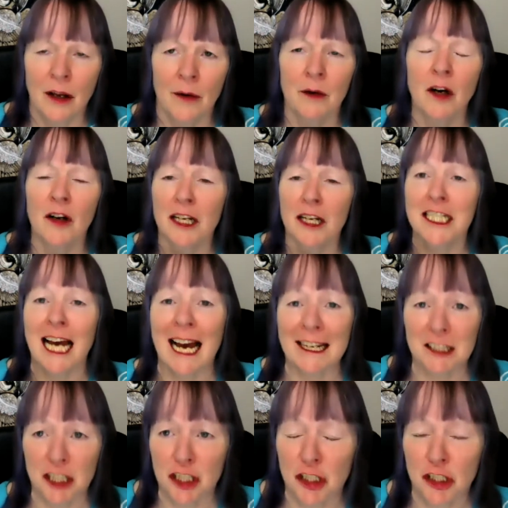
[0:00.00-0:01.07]
got
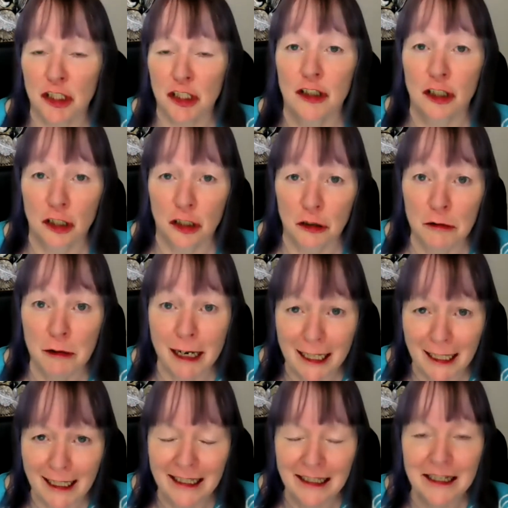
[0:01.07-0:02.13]
attached to,
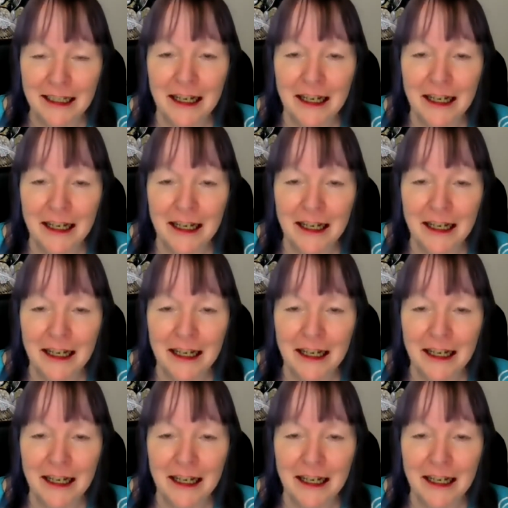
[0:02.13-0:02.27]
really.